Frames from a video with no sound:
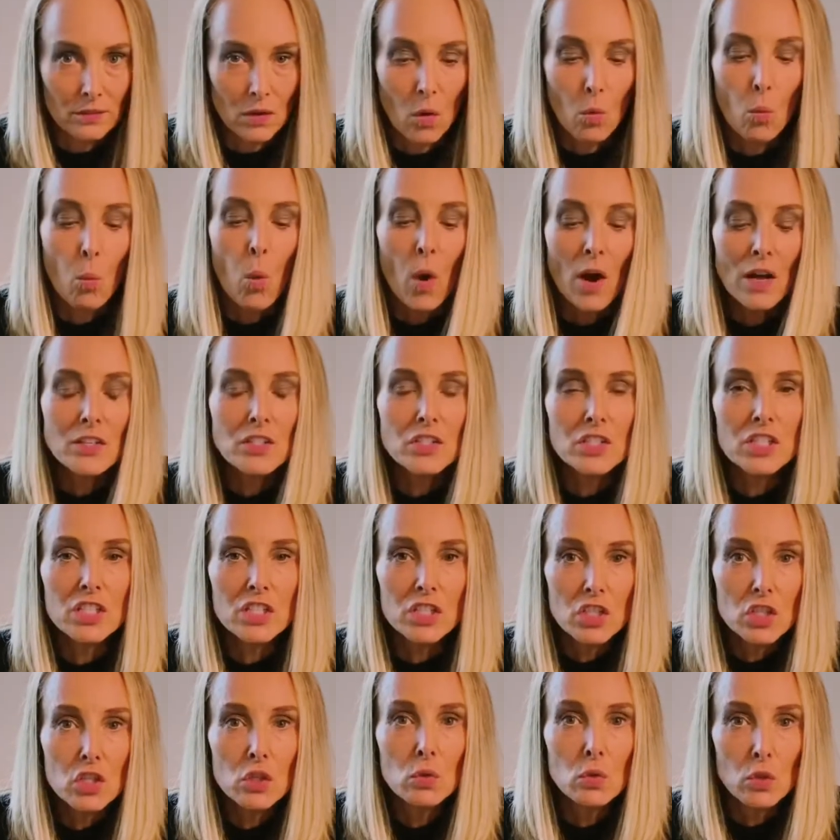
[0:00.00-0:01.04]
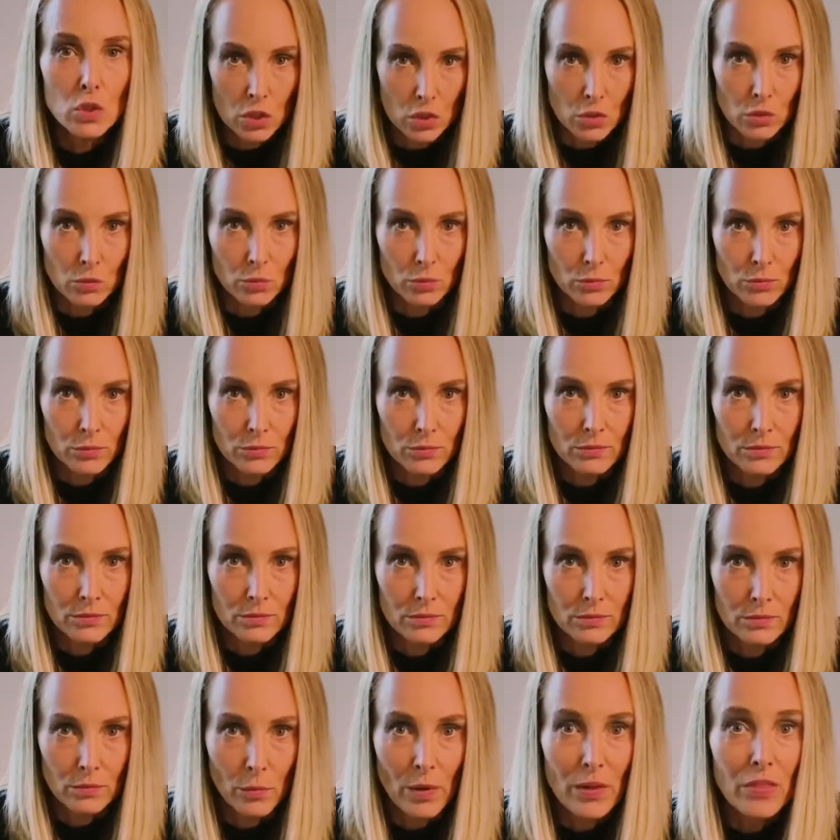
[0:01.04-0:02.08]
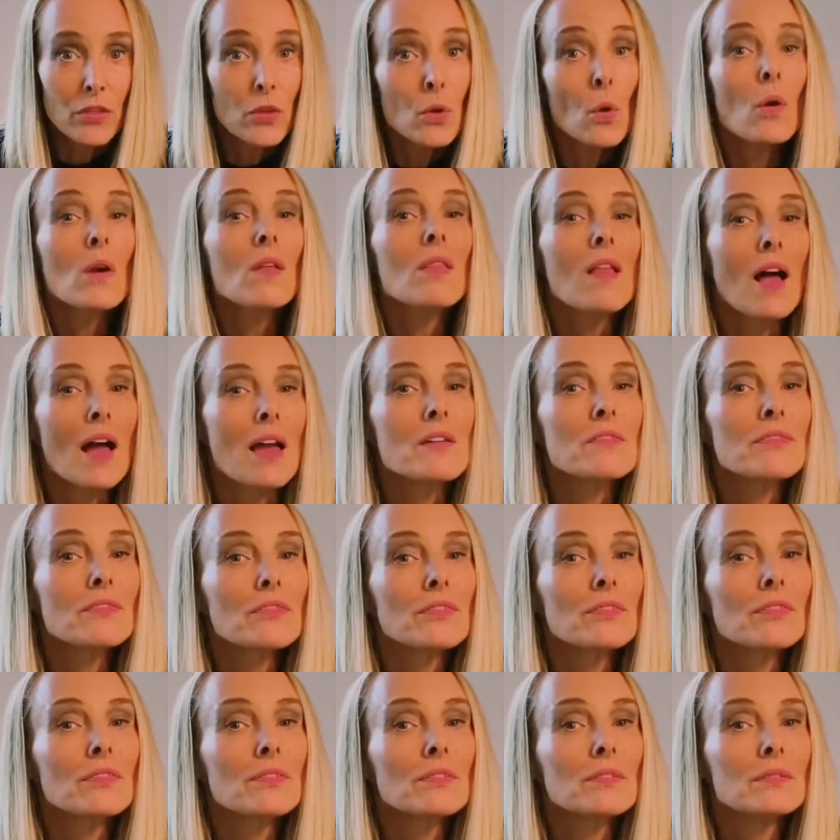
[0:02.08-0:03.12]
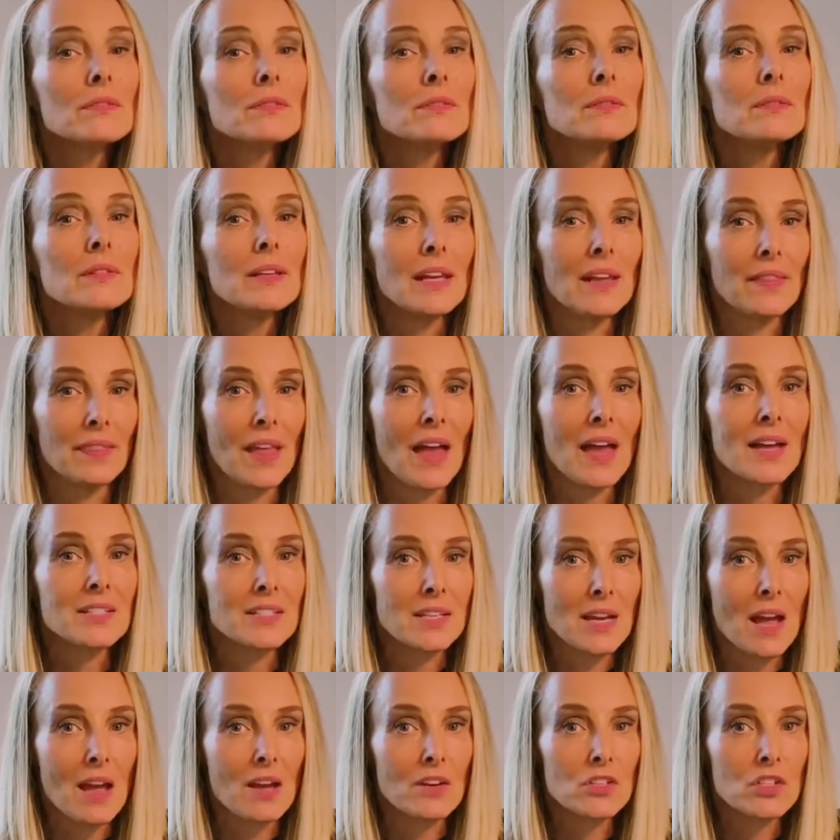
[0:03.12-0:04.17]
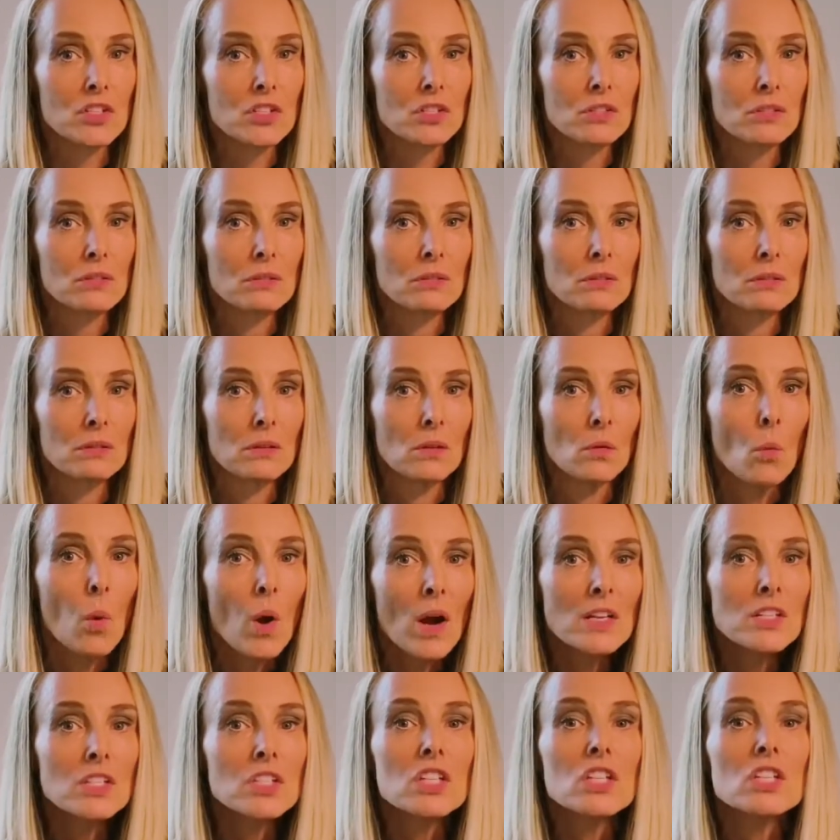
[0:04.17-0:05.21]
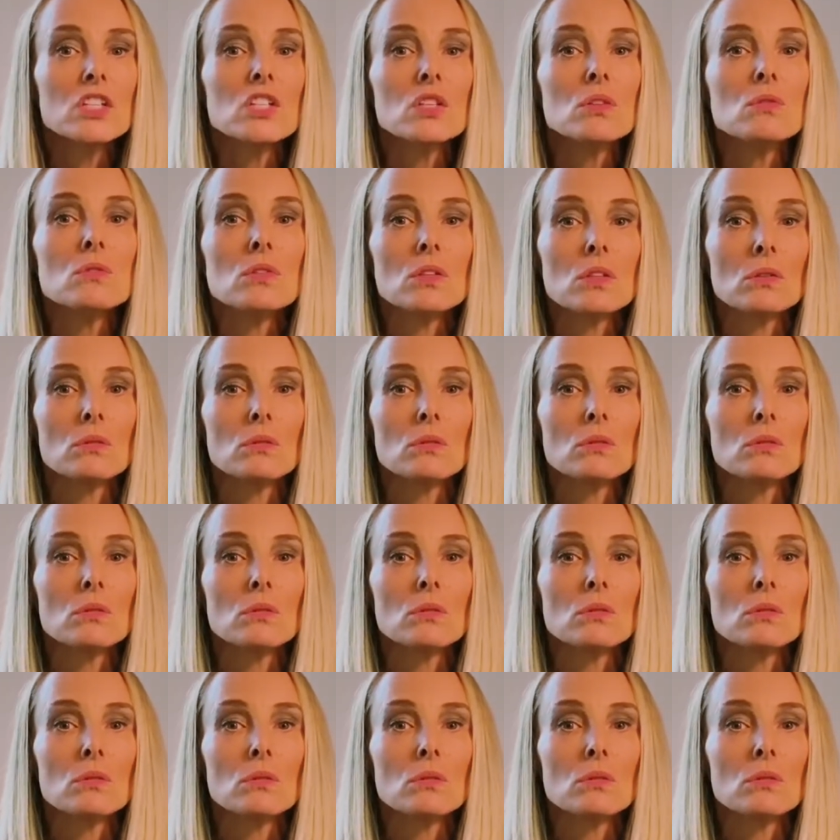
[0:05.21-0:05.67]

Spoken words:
What did you do with your life in that dash? What did you do?